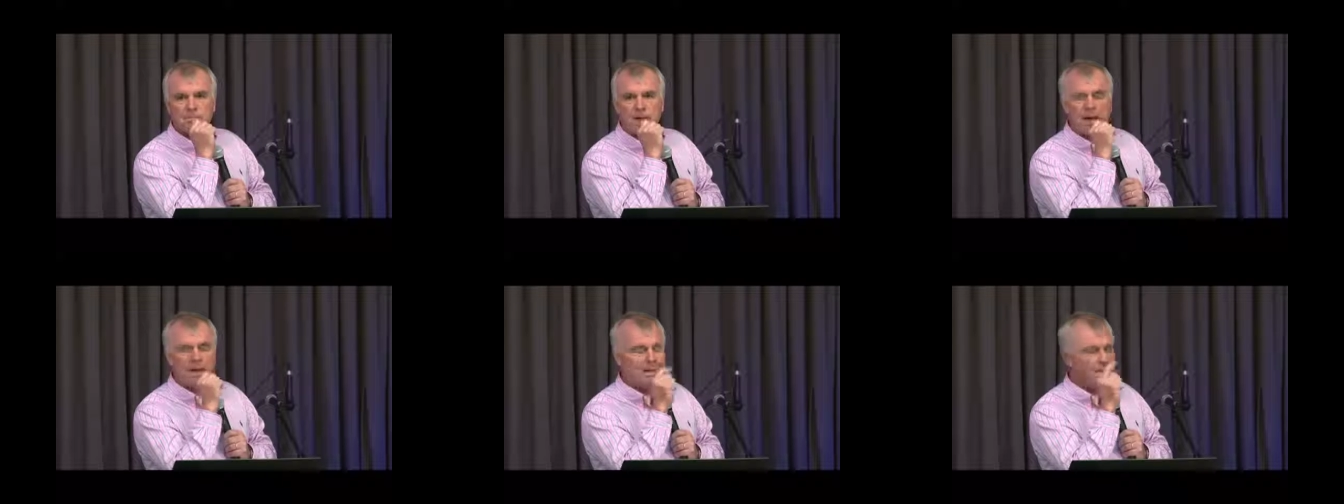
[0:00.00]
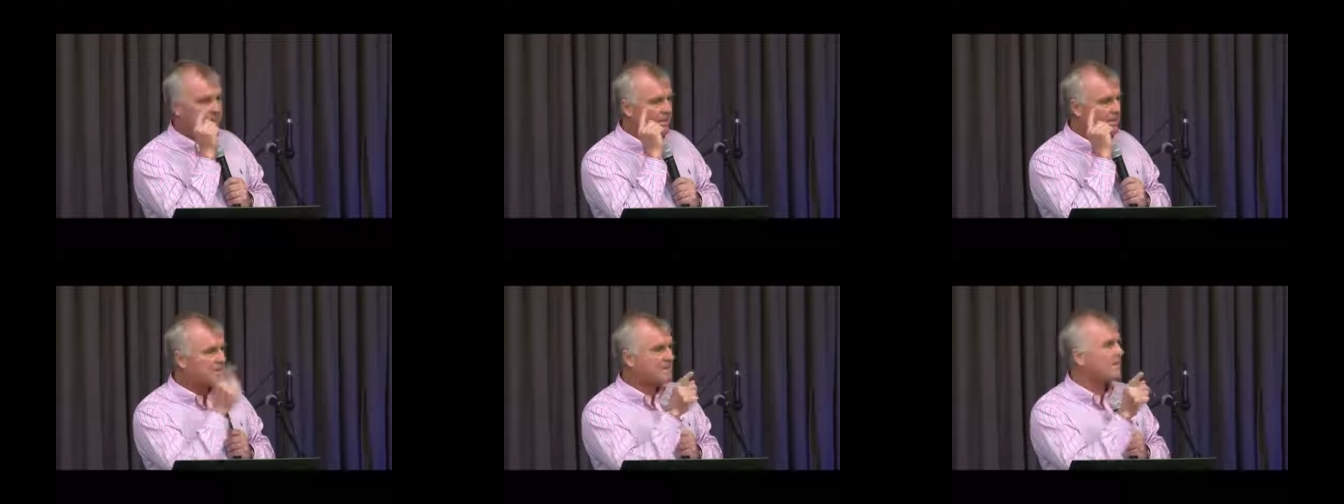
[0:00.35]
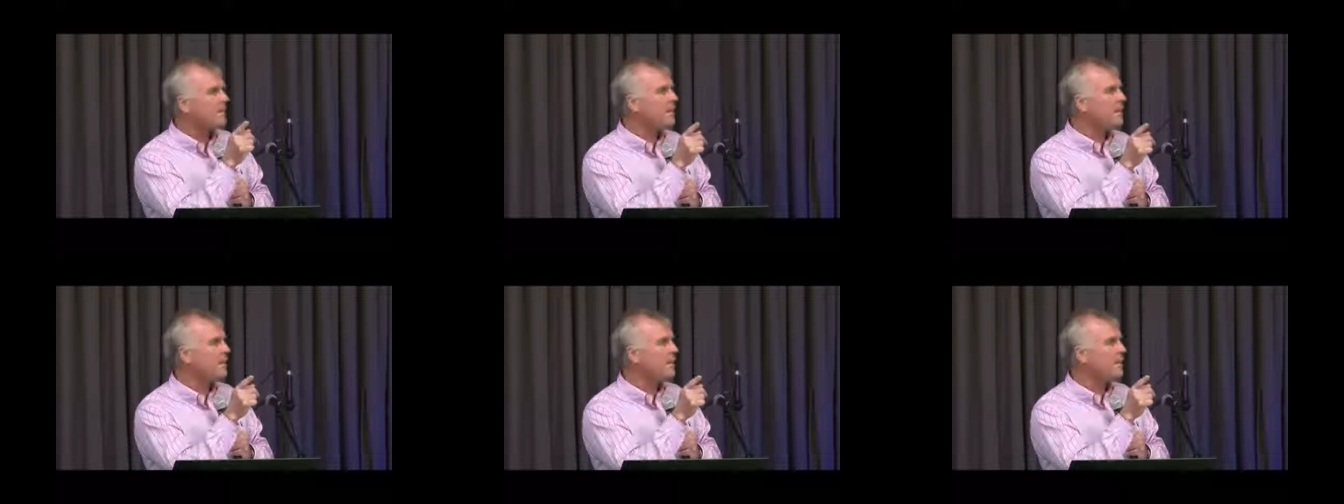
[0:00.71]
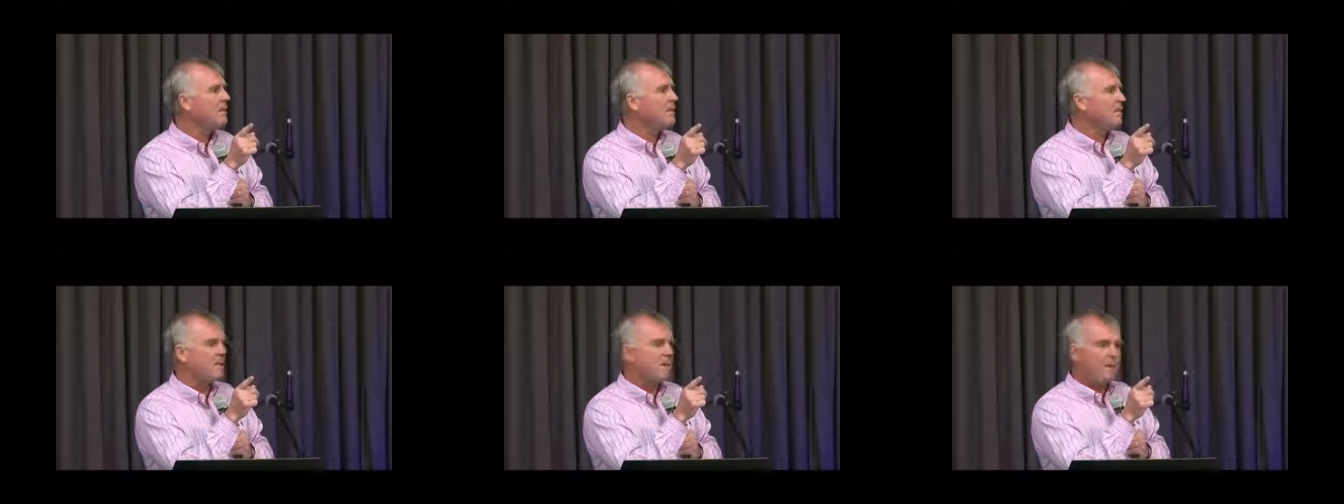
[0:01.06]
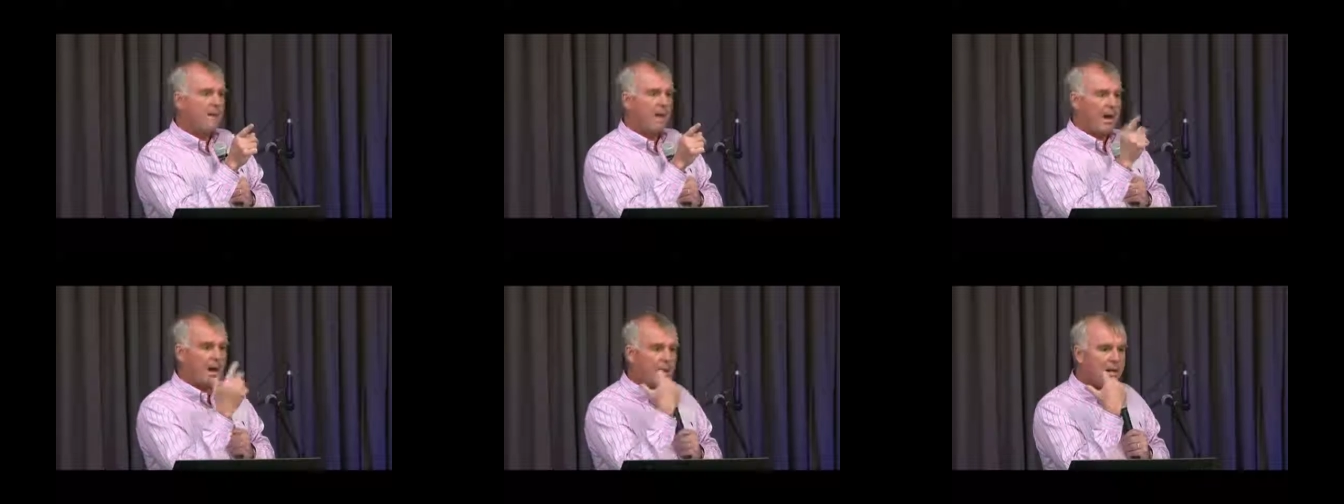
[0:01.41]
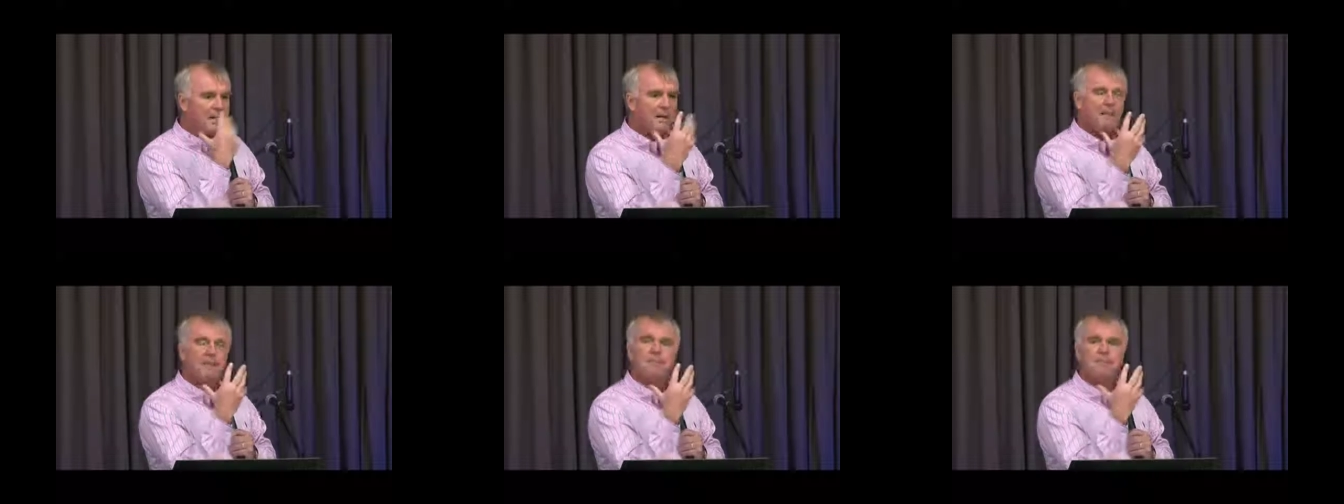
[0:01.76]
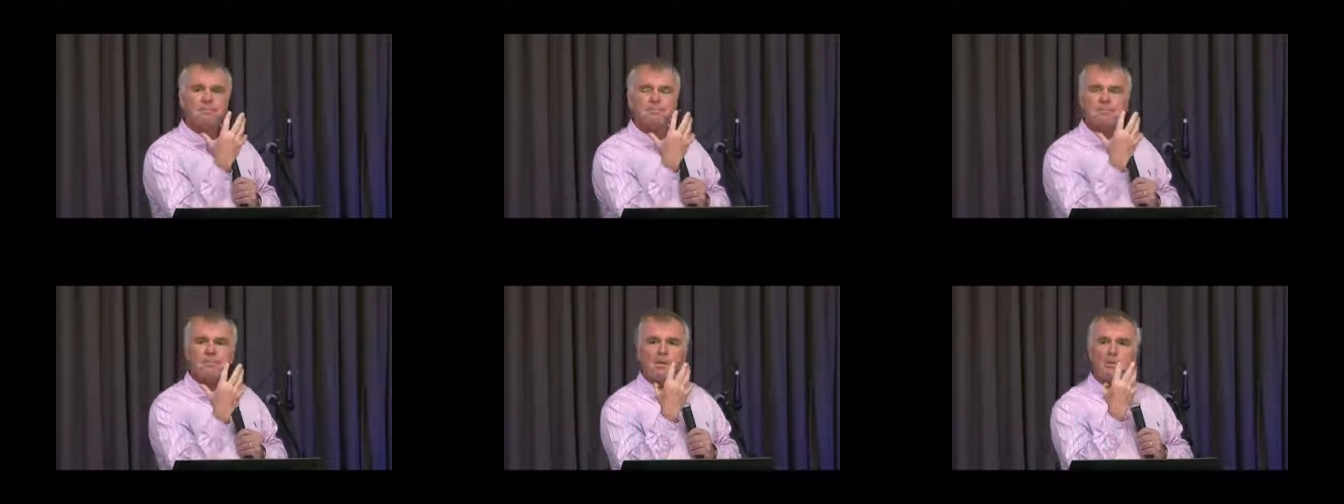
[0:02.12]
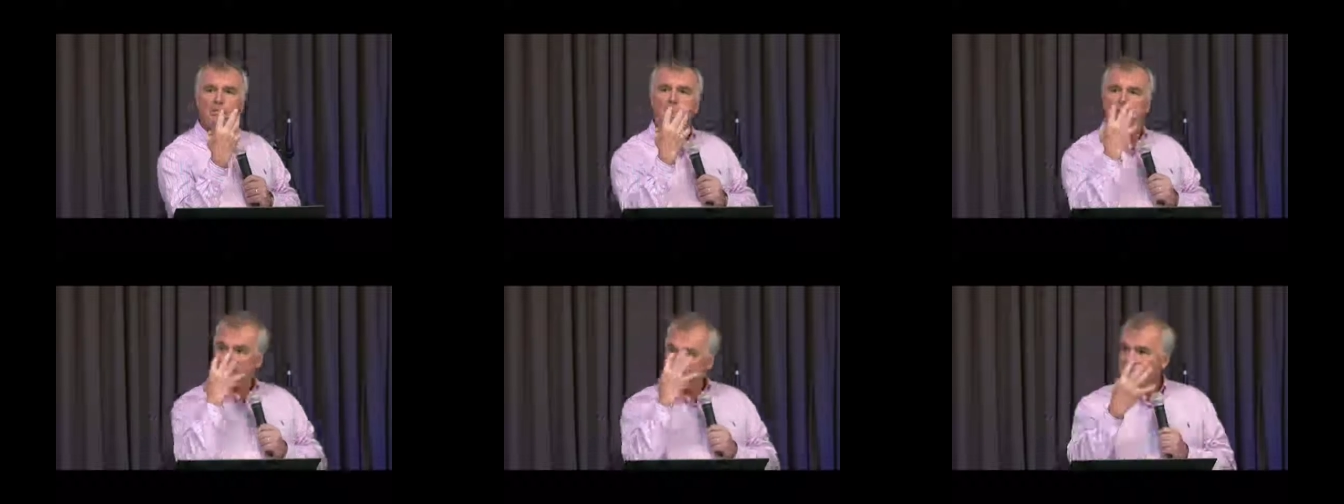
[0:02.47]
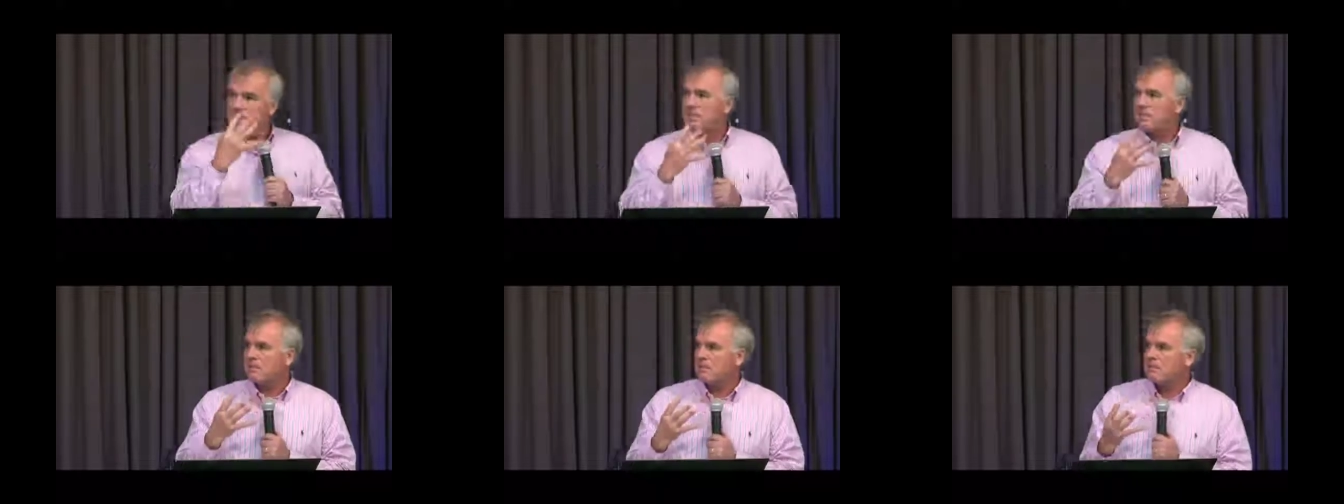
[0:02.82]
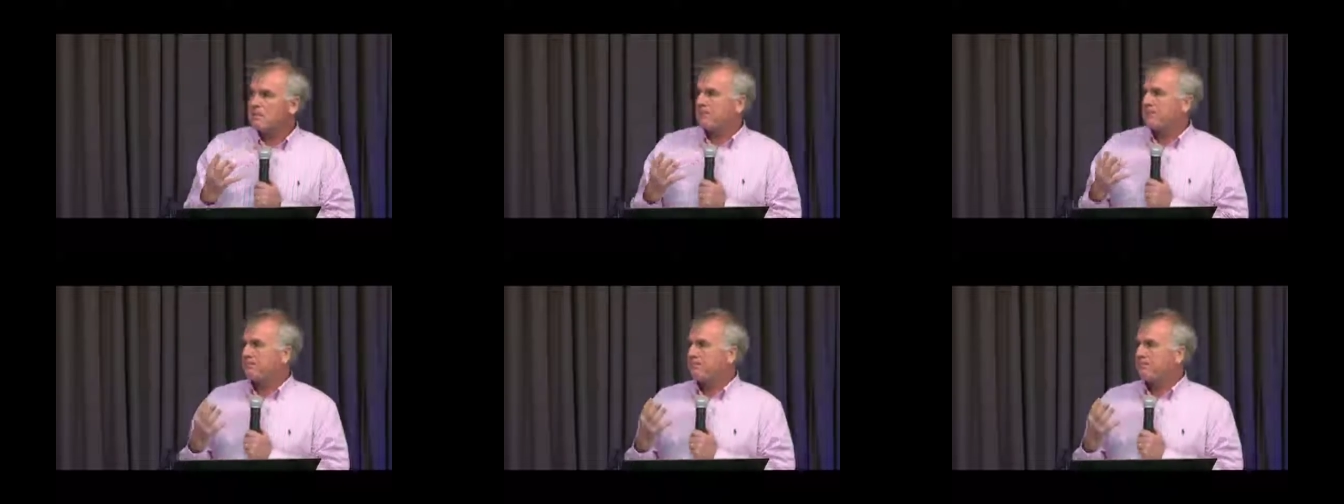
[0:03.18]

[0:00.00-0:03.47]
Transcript: I literally, her face,